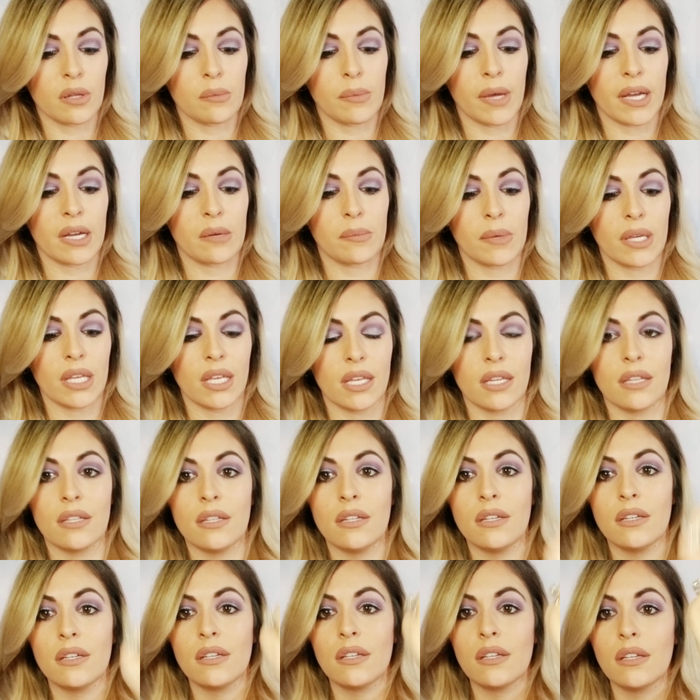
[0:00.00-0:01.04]
the back of my hand.
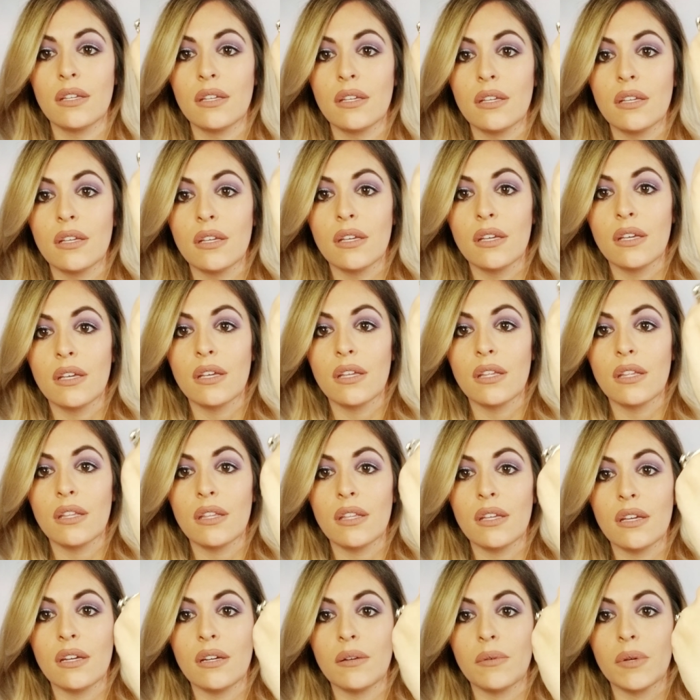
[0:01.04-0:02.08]

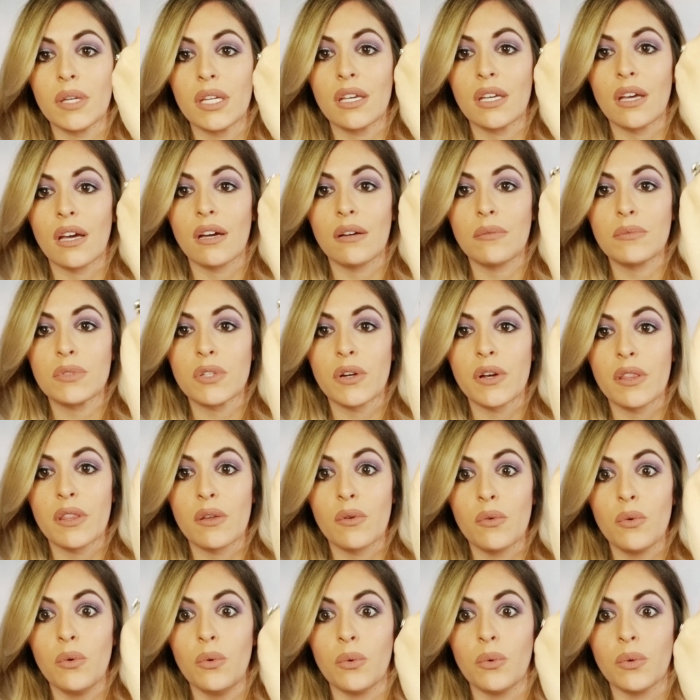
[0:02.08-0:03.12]
There we go. I'm sorry.
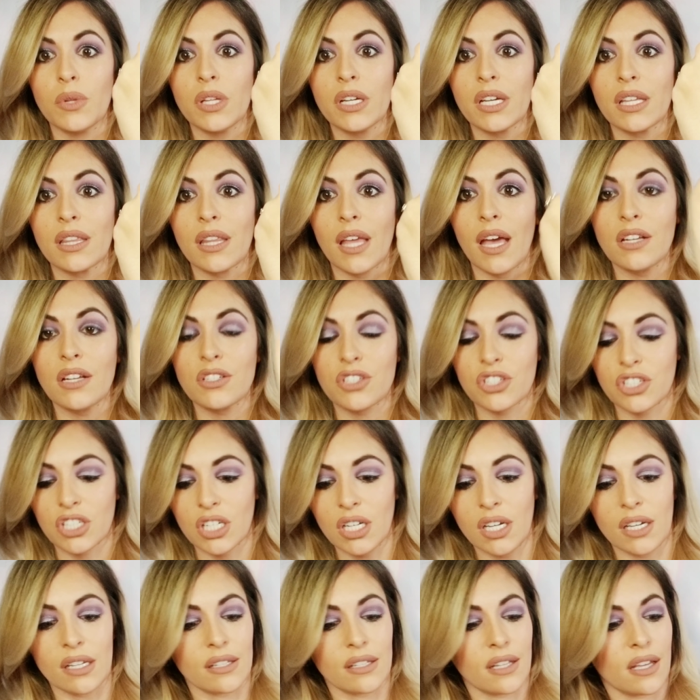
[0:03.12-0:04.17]
Oh, look at that
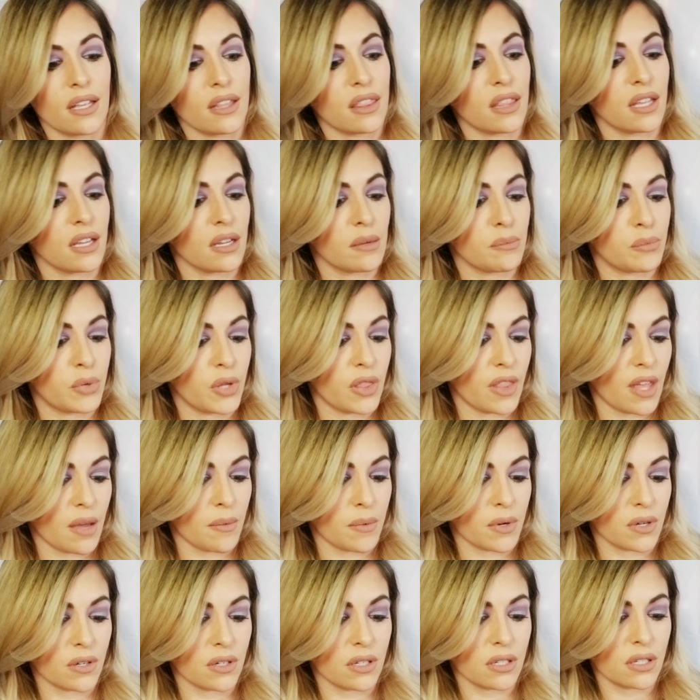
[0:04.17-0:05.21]
shine. I think I'm putting that
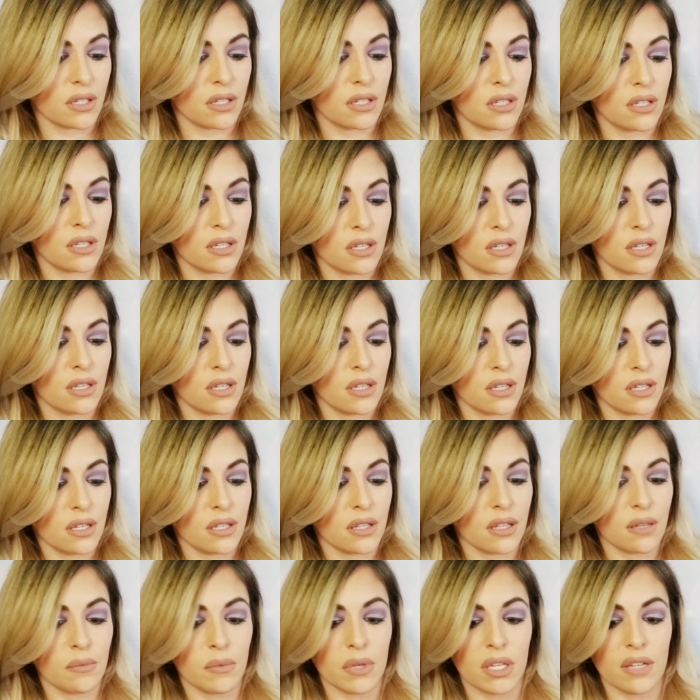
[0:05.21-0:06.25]
one on.
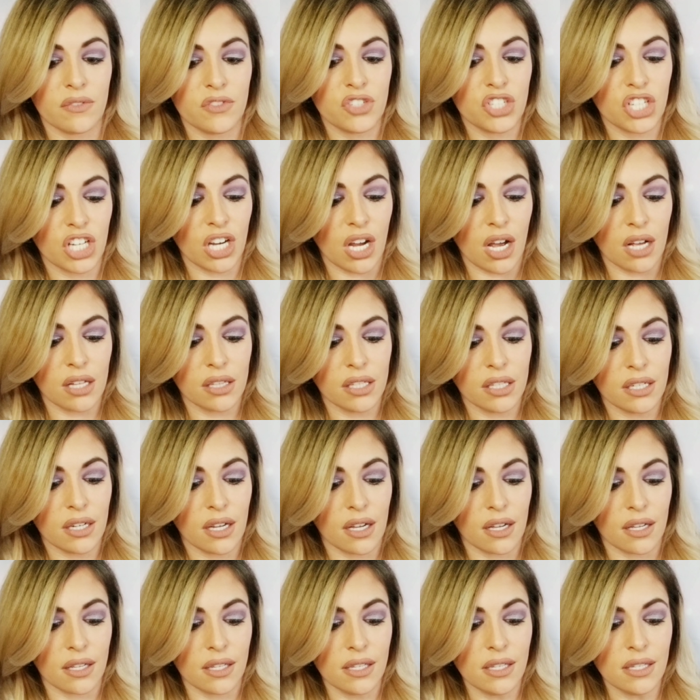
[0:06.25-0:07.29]
And we have Chocolate
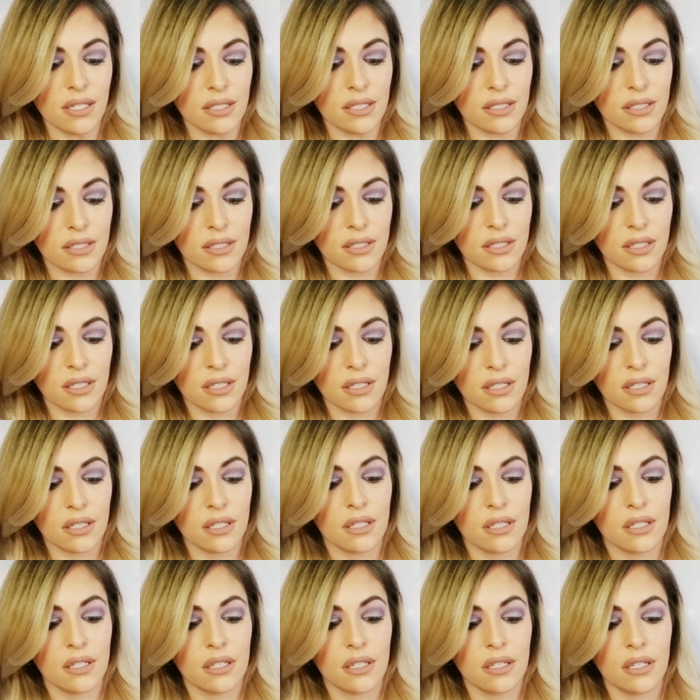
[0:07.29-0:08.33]
Ice.
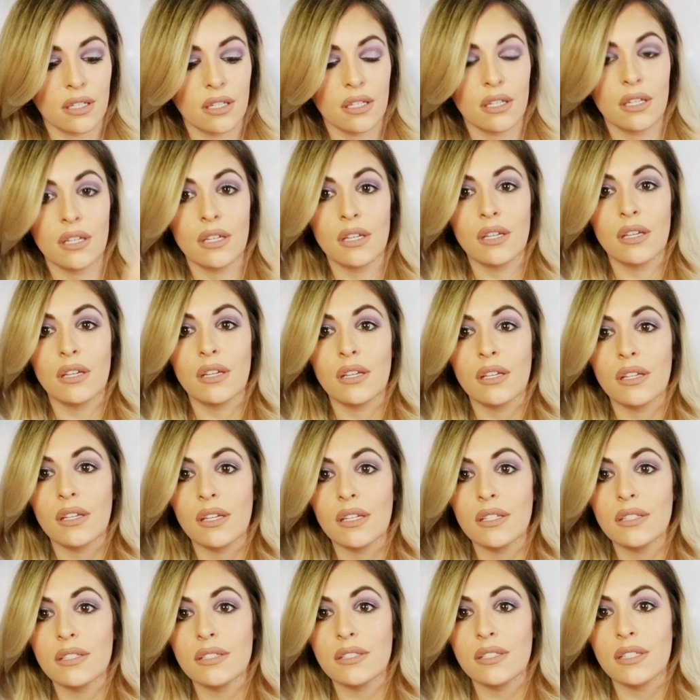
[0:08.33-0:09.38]

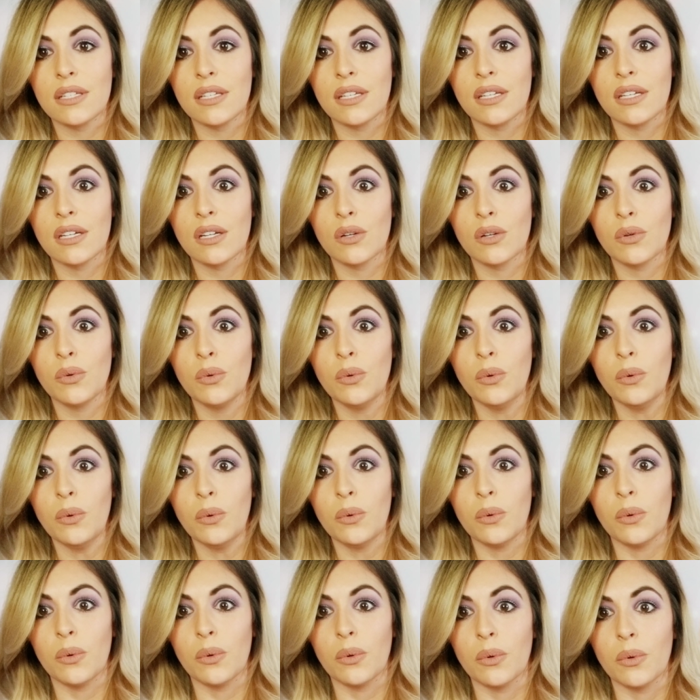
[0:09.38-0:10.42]
Let's see here.
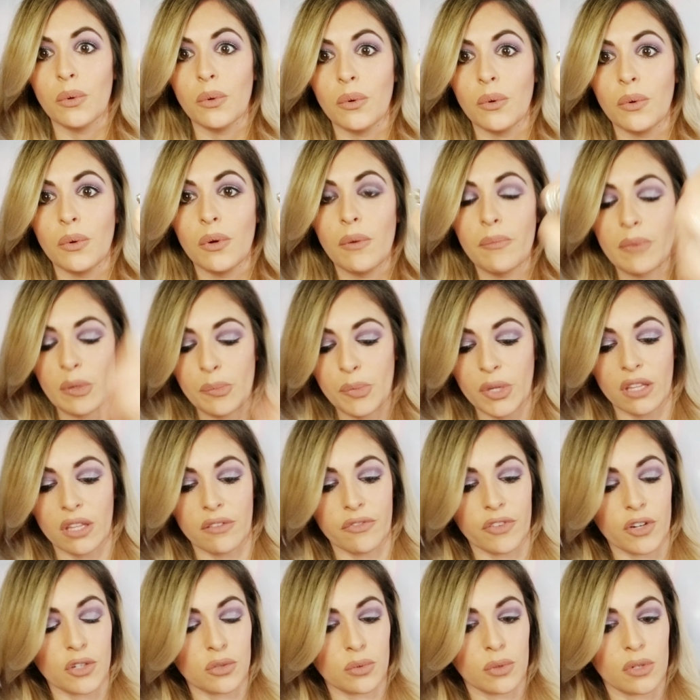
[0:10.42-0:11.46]
Ooh, I'm going to put the
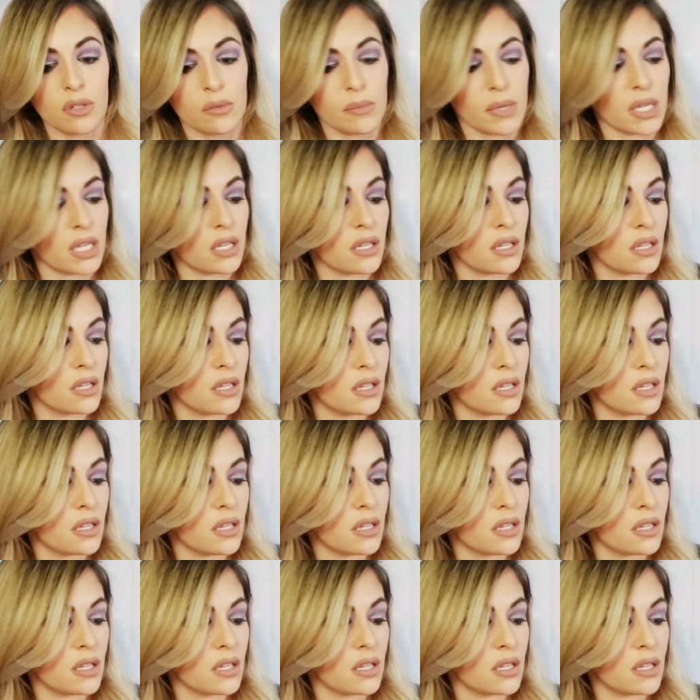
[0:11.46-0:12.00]
first one on my,